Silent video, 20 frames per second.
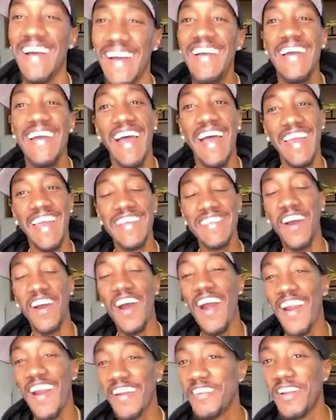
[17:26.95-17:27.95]
It's
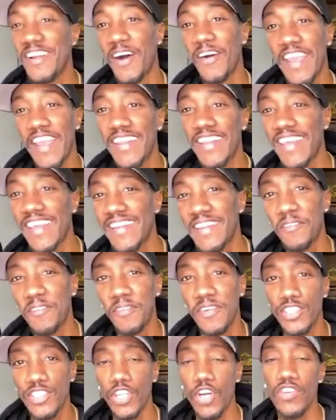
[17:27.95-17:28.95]
hard, in
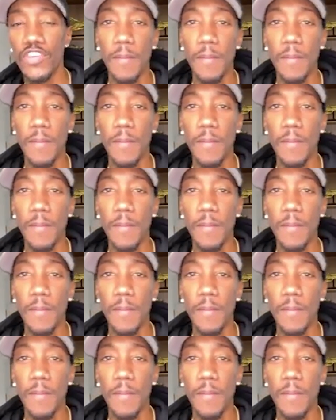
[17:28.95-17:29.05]
different shows.